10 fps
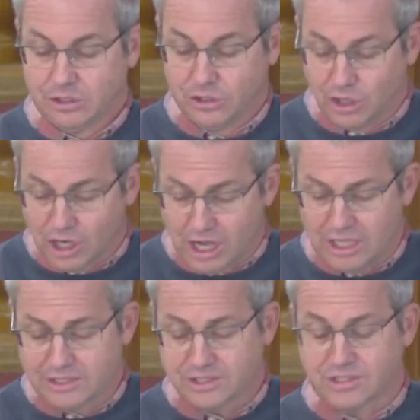
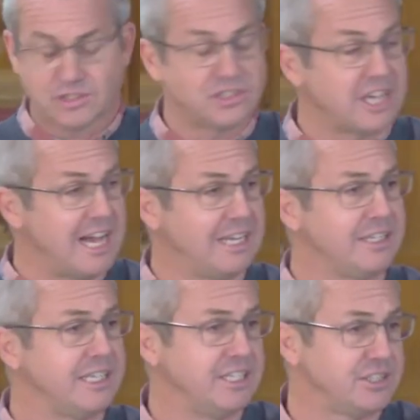God's son
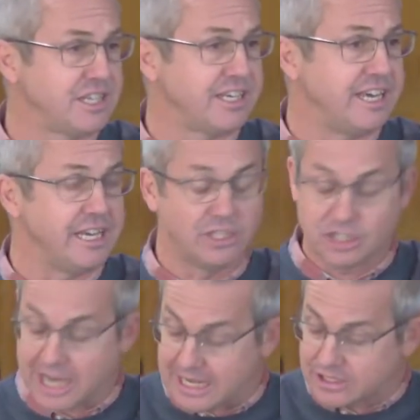is the king,
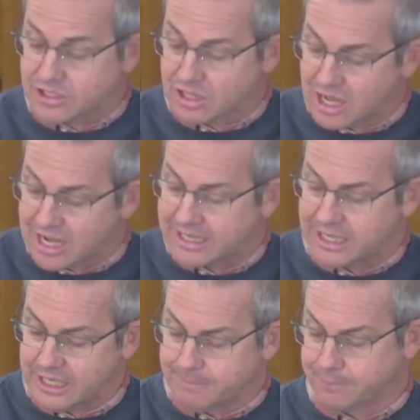just like
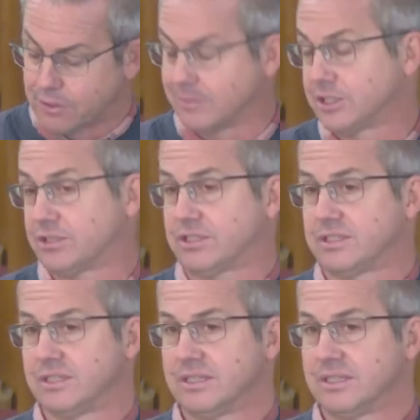he had promised.